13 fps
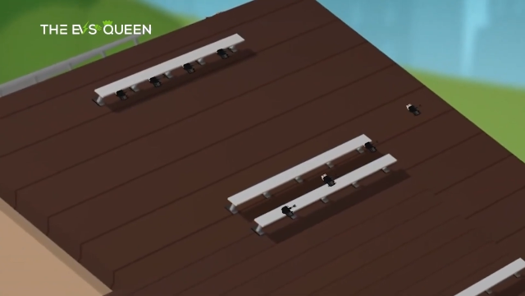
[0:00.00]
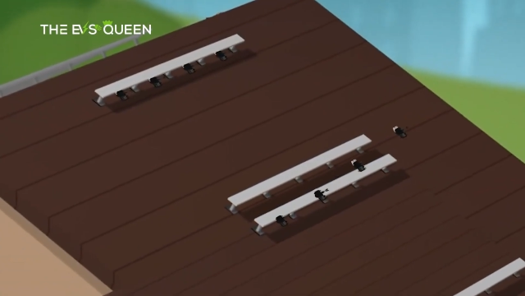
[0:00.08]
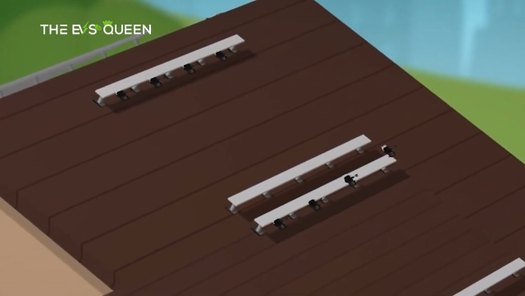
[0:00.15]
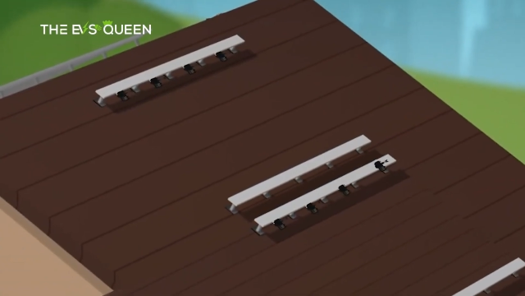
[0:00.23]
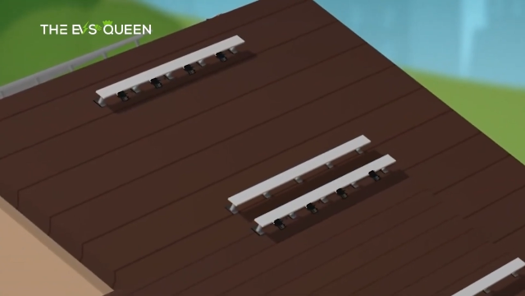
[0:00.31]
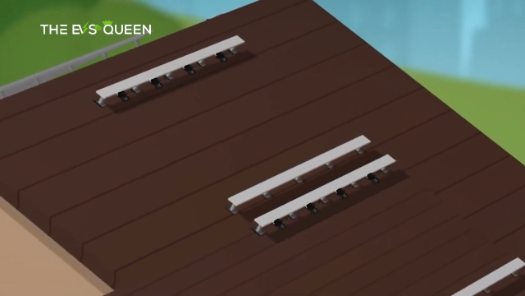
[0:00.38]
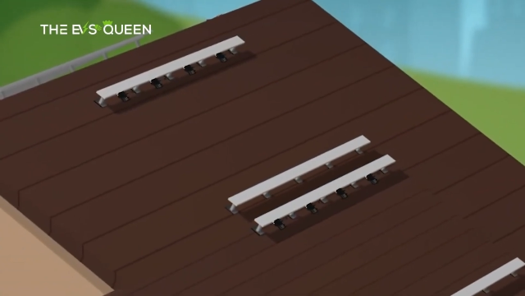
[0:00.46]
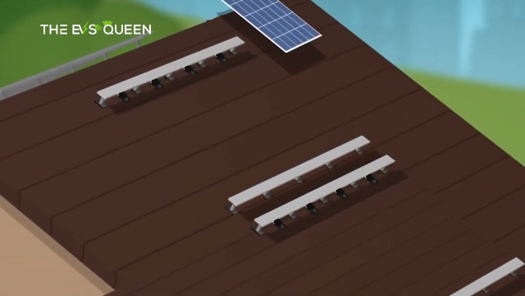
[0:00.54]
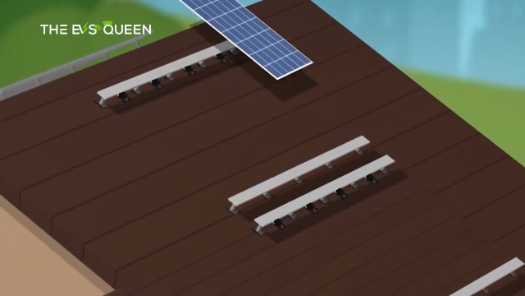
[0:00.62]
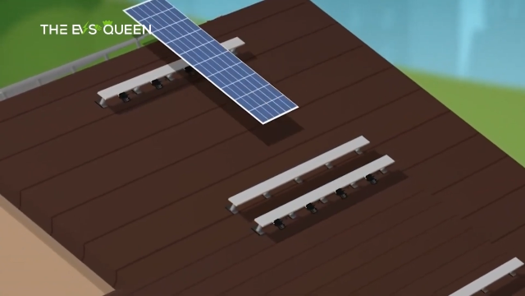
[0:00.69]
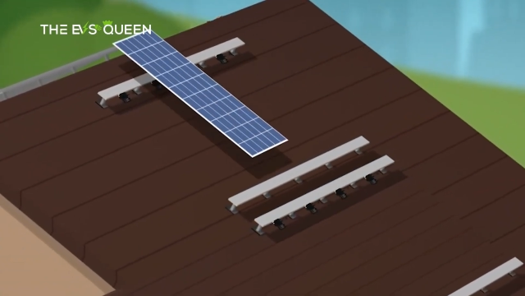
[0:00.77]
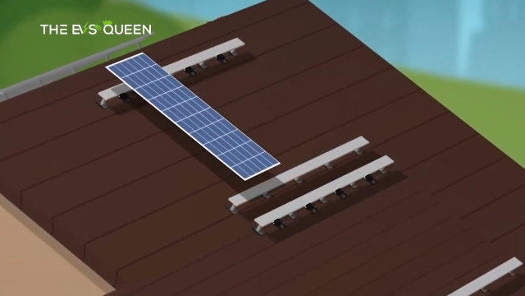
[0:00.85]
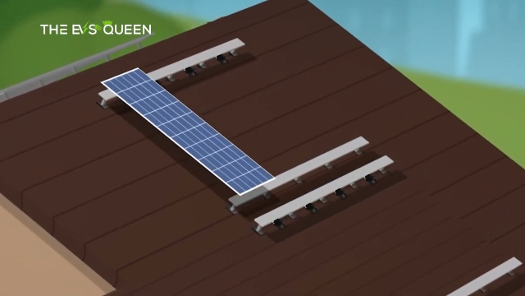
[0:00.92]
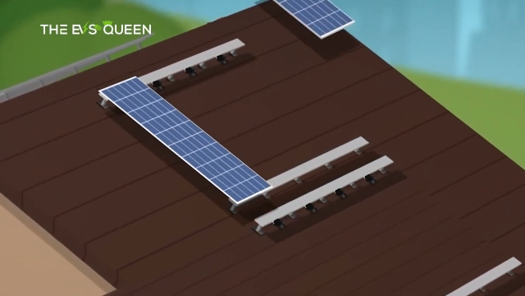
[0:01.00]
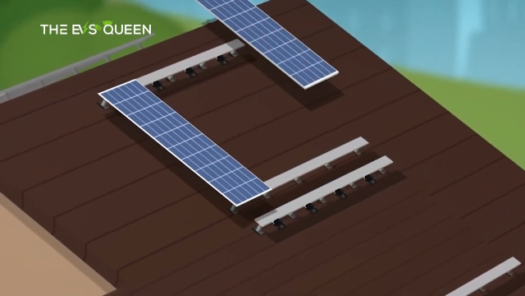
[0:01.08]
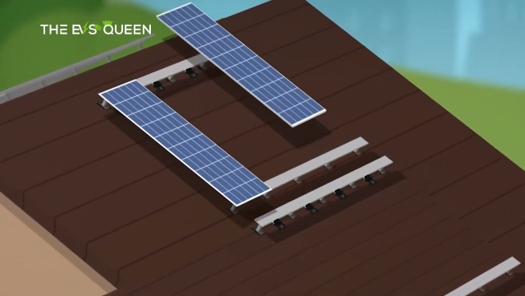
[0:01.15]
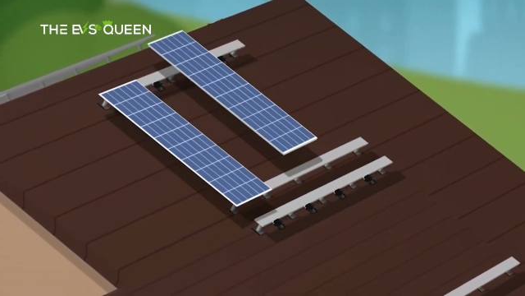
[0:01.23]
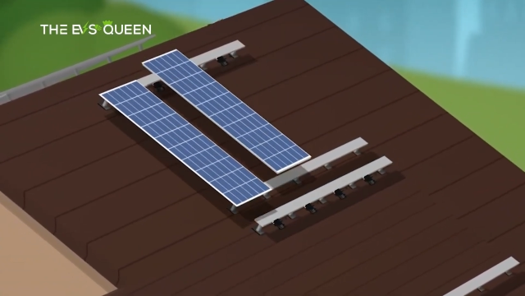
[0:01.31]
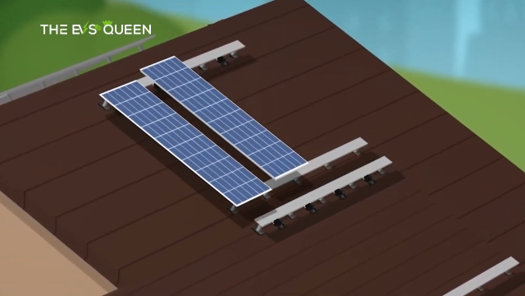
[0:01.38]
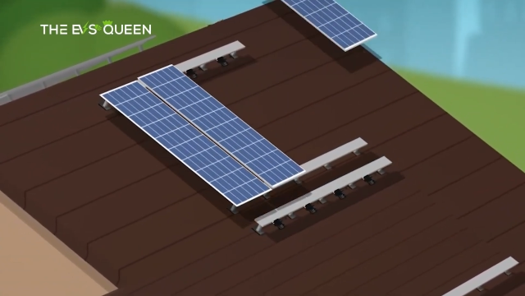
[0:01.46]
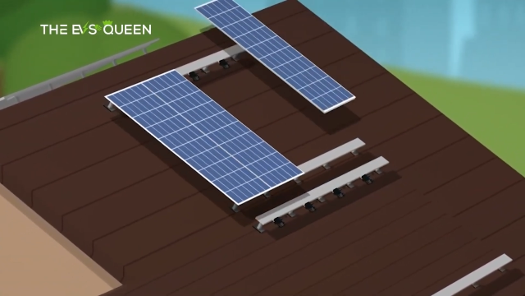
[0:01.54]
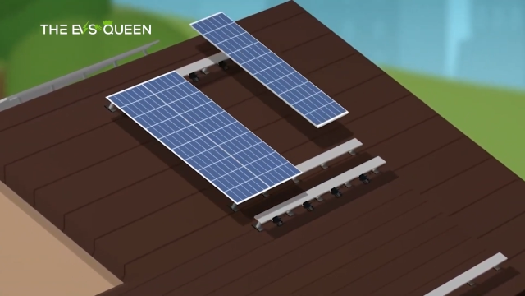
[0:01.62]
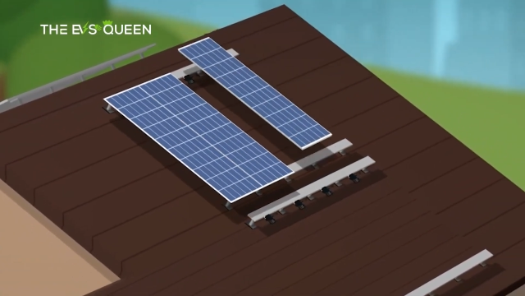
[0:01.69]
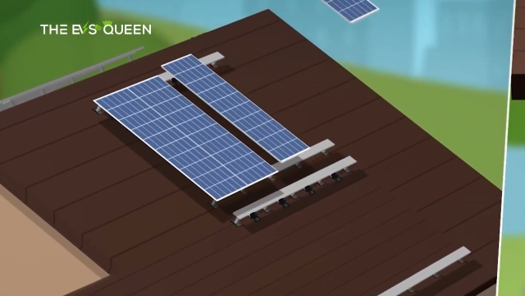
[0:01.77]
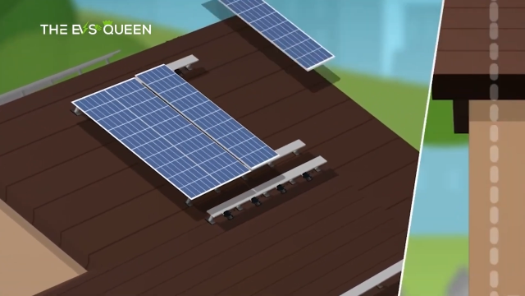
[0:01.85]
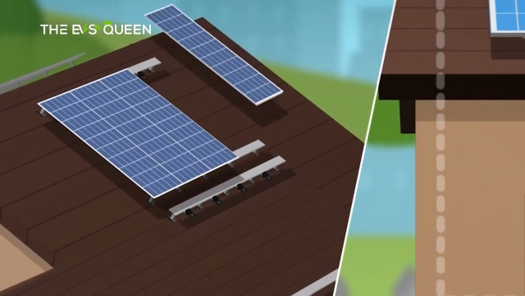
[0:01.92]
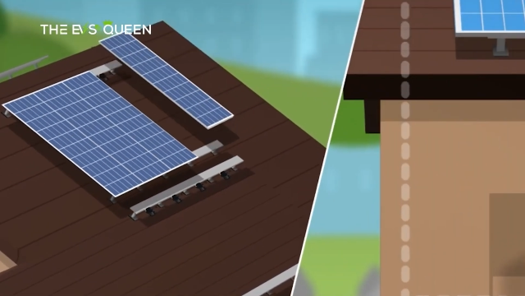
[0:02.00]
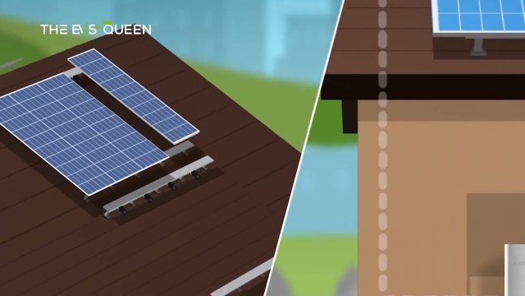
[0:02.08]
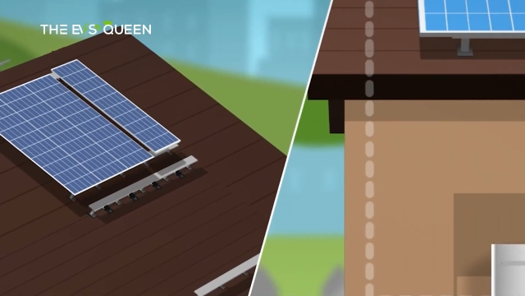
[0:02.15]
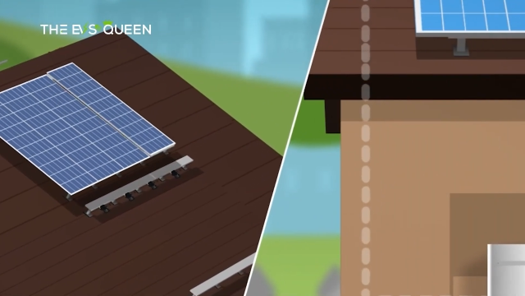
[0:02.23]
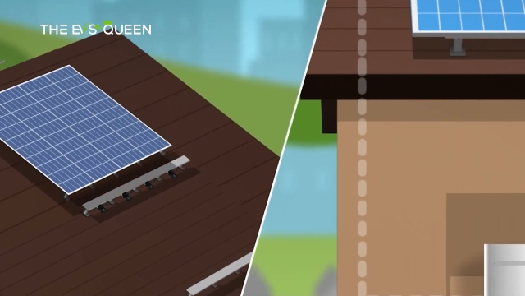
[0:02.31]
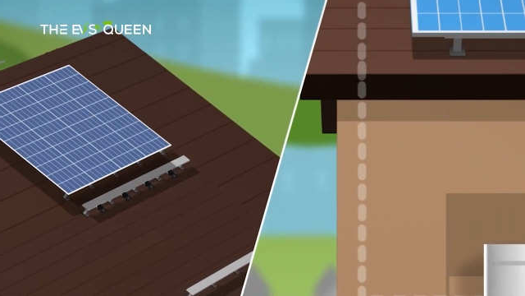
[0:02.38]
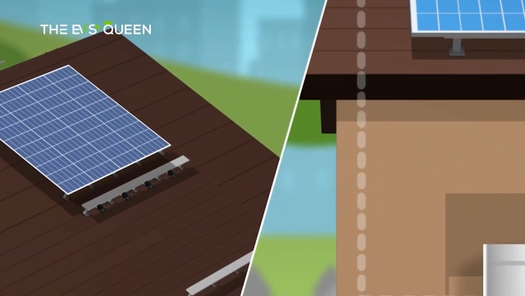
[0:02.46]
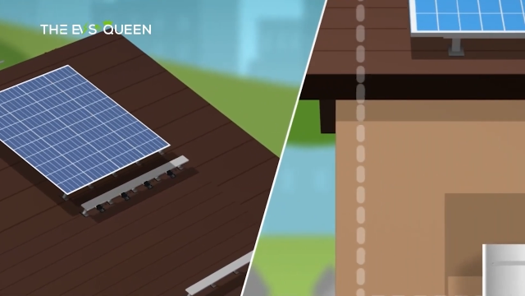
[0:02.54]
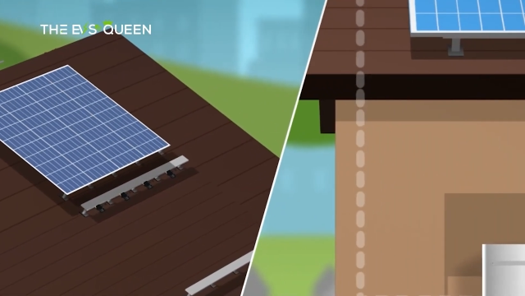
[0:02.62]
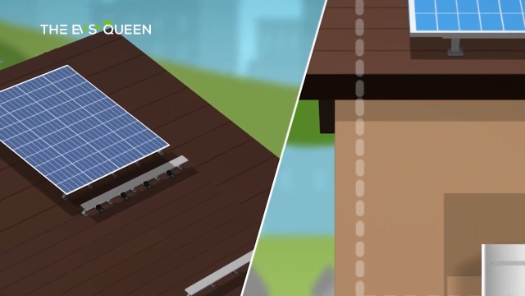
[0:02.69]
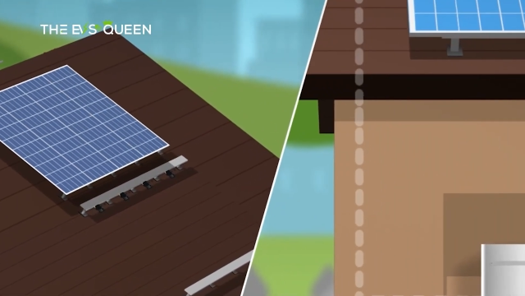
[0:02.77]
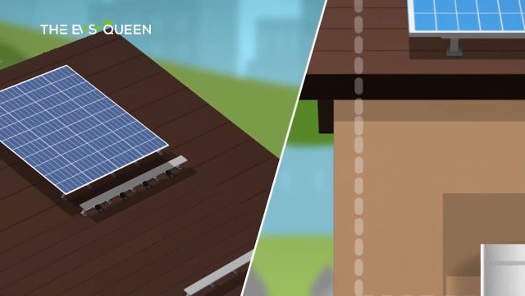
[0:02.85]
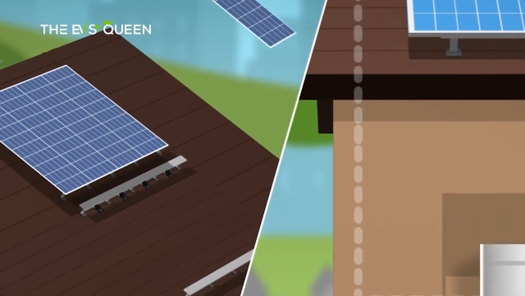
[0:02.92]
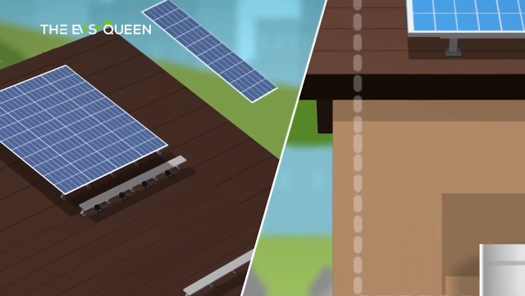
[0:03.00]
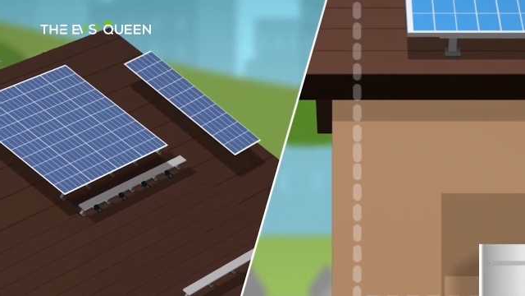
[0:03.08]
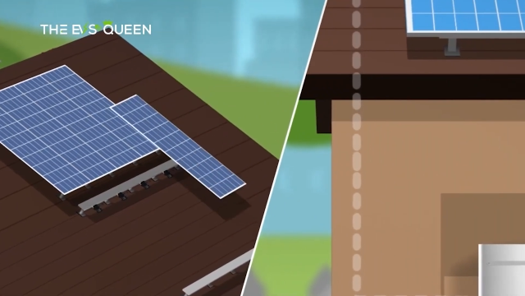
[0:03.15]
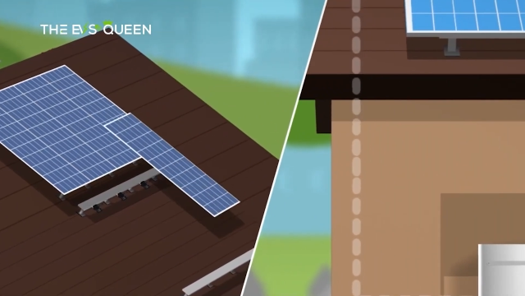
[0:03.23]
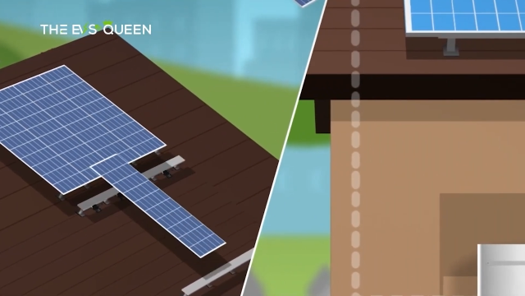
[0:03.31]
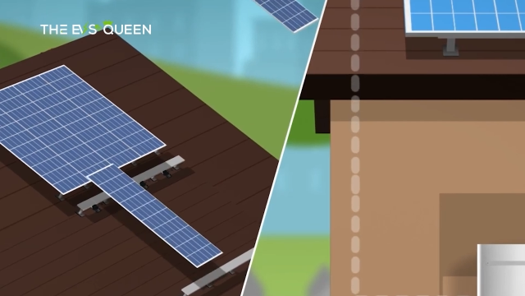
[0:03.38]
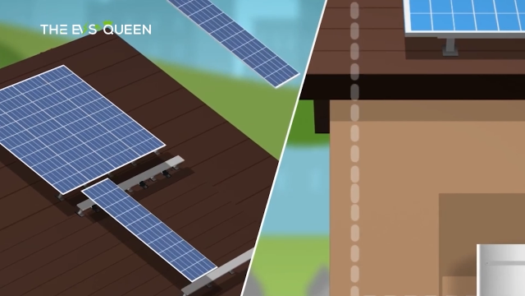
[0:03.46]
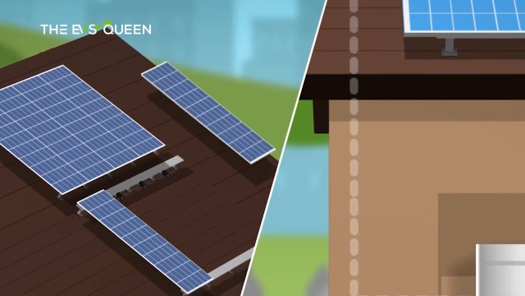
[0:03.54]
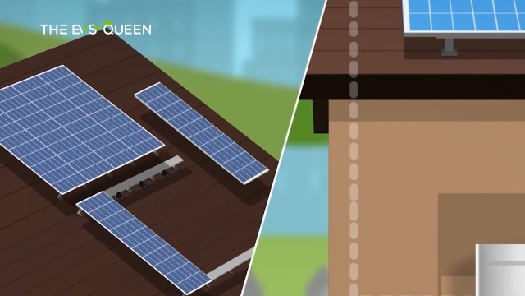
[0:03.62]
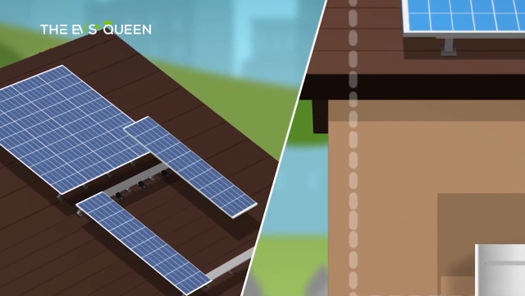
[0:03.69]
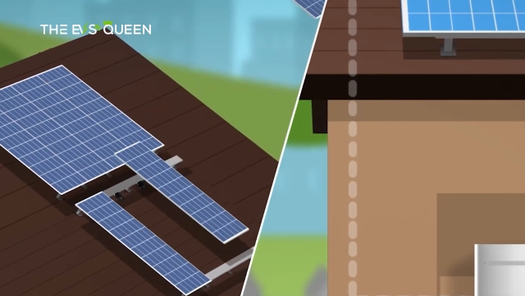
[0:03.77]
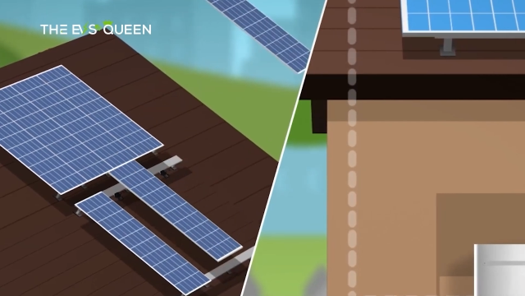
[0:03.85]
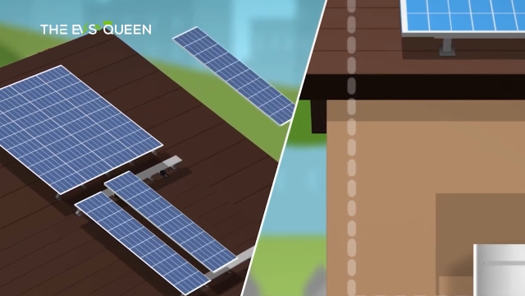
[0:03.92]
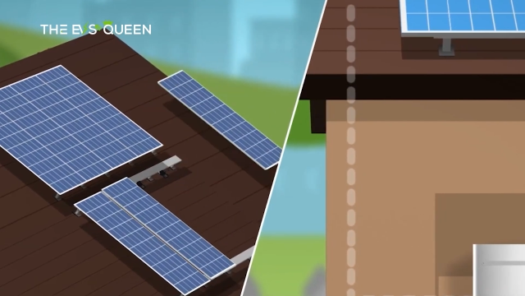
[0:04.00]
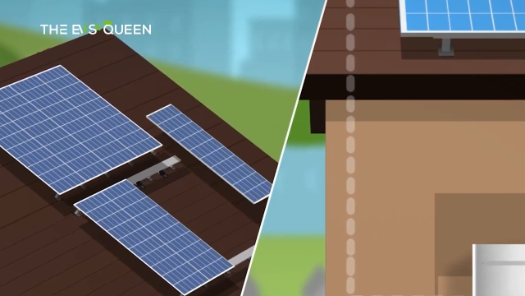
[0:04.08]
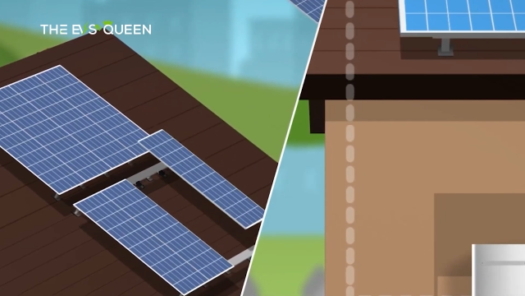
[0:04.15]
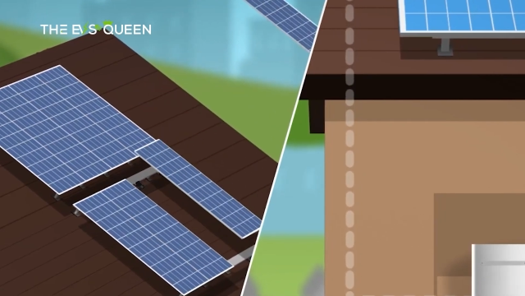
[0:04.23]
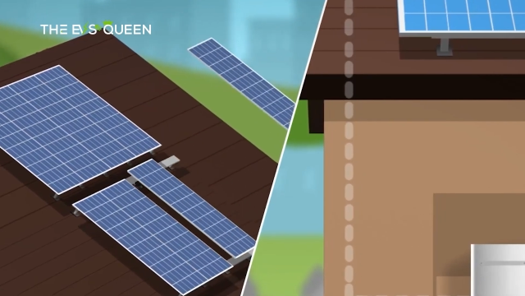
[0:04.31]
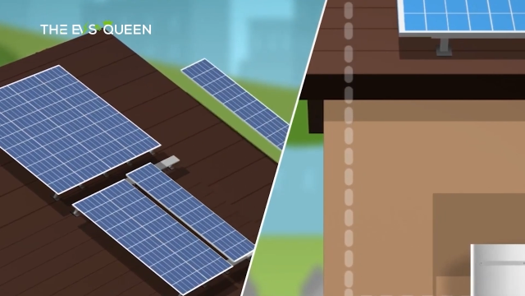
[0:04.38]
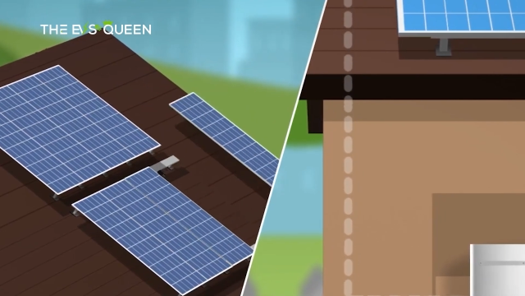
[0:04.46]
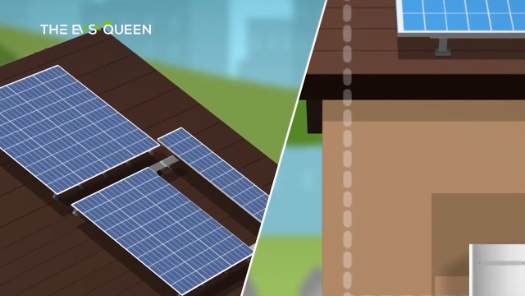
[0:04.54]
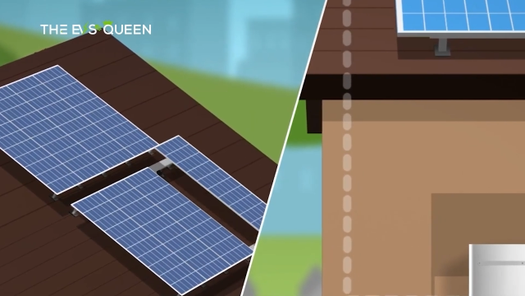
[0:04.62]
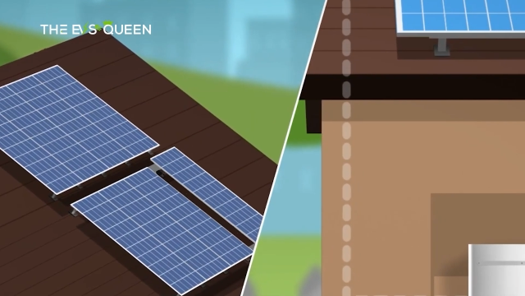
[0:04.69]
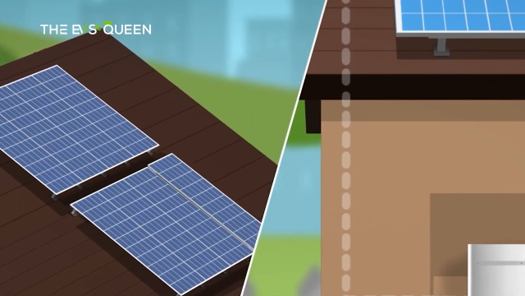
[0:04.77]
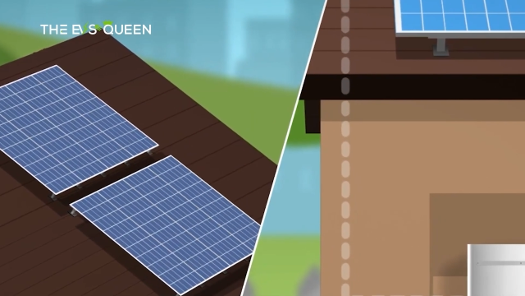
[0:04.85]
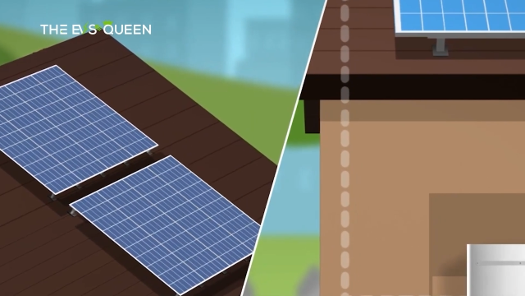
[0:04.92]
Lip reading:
No face is visible, so there are no lips to read.